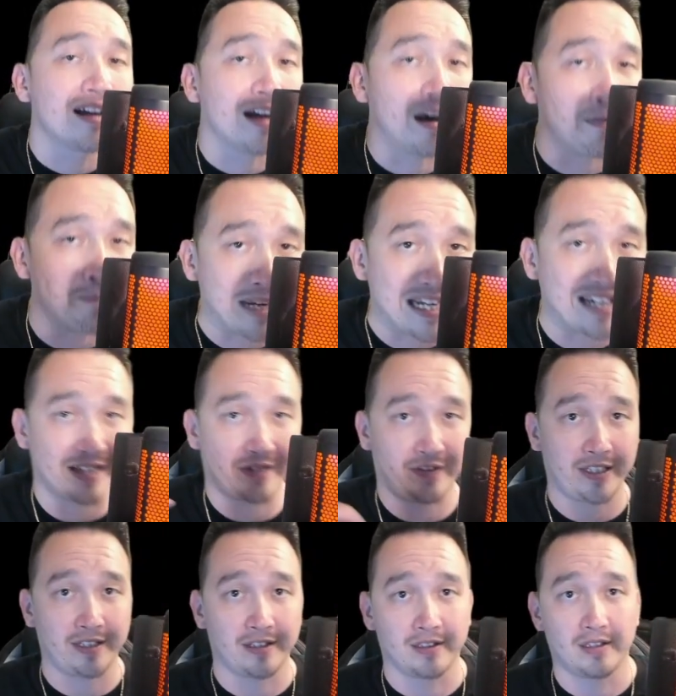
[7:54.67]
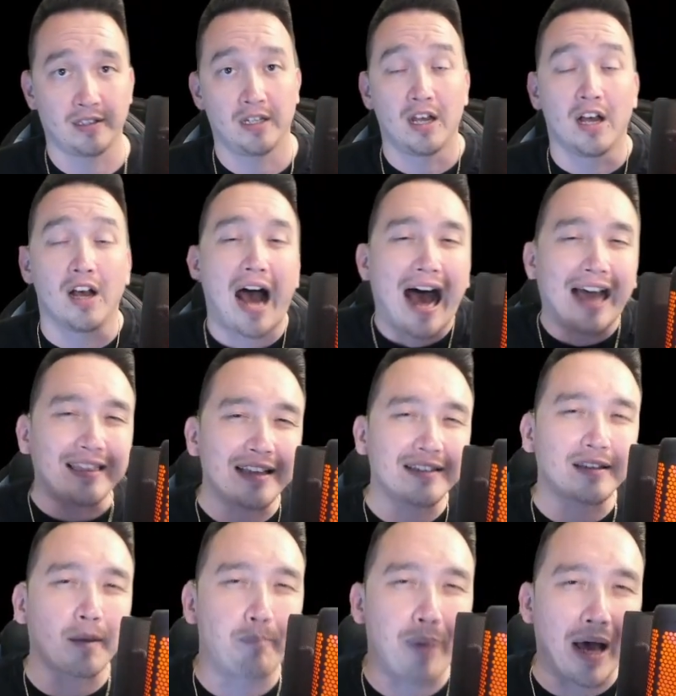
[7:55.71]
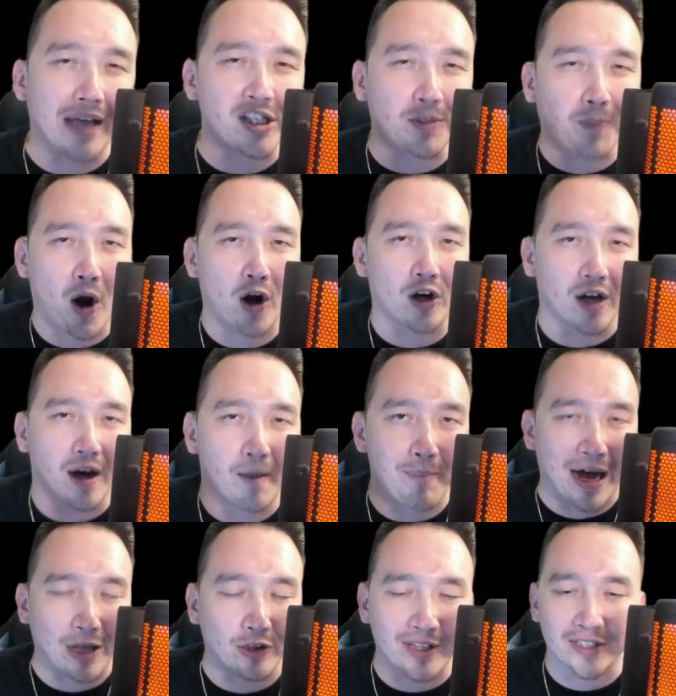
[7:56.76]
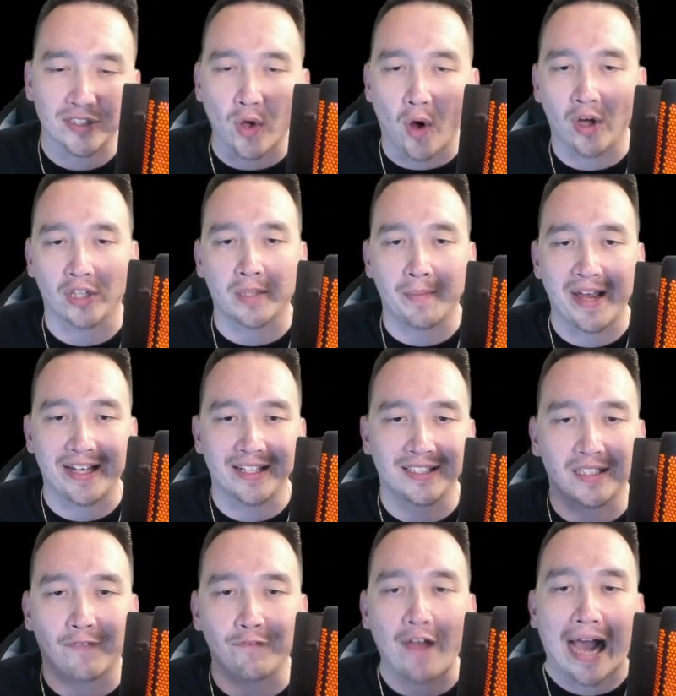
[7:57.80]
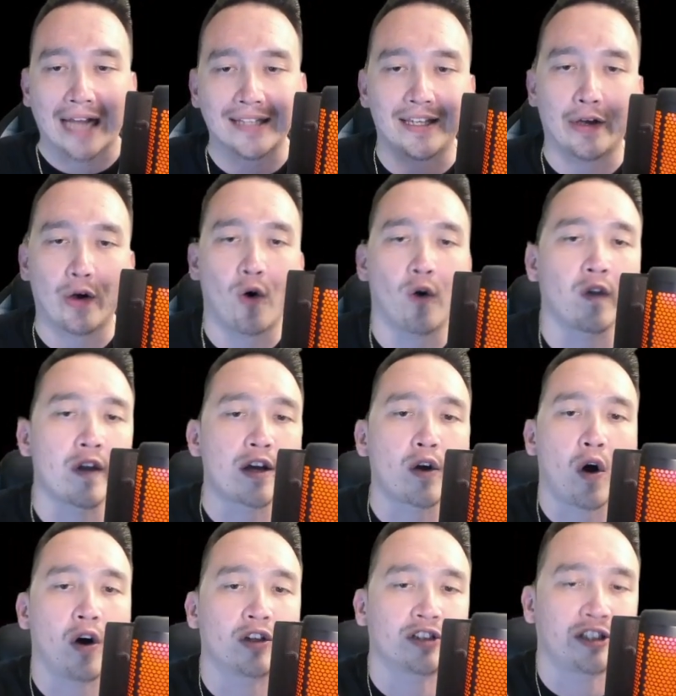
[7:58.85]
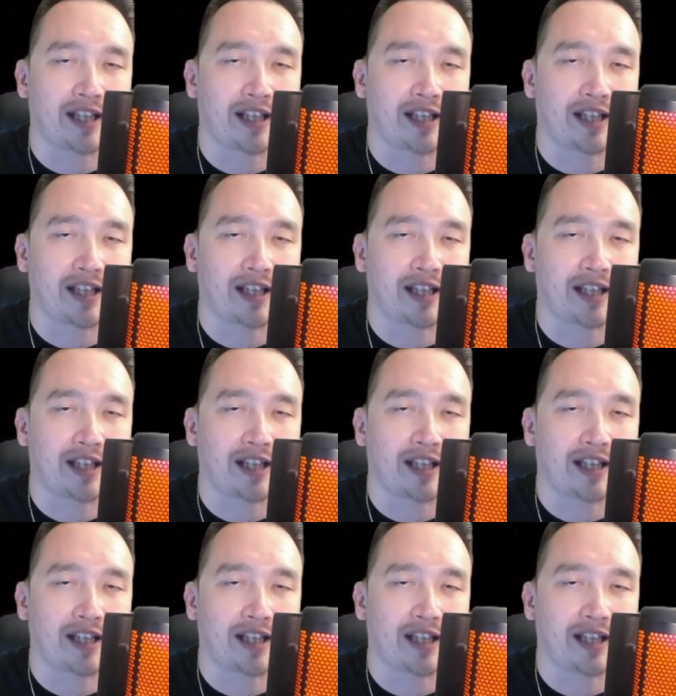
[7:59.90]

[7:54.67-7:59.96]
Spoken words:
immediately. I think the best part about this ultimate is the fact it only costs